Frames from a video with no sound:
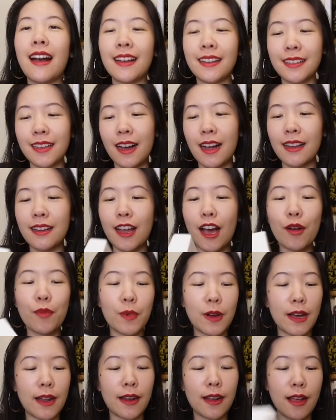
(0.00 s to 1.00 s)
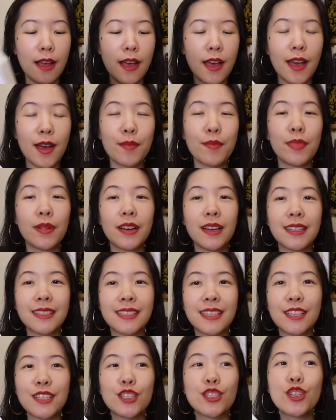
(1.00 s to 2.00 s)
I got not one, but
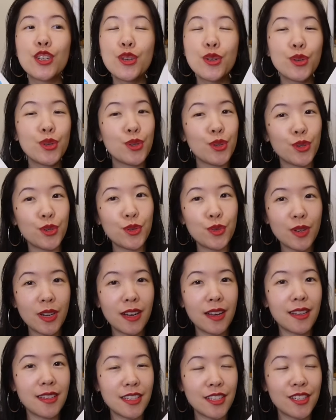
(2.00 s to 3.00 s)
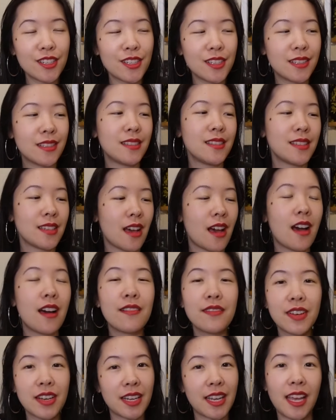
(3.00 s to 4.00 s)
two editions
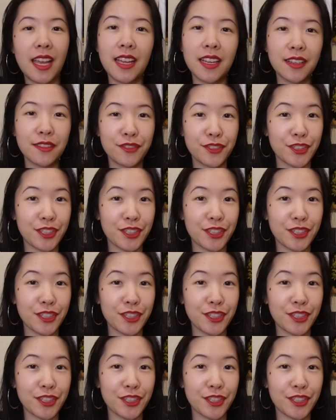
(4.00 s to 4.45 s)
of King of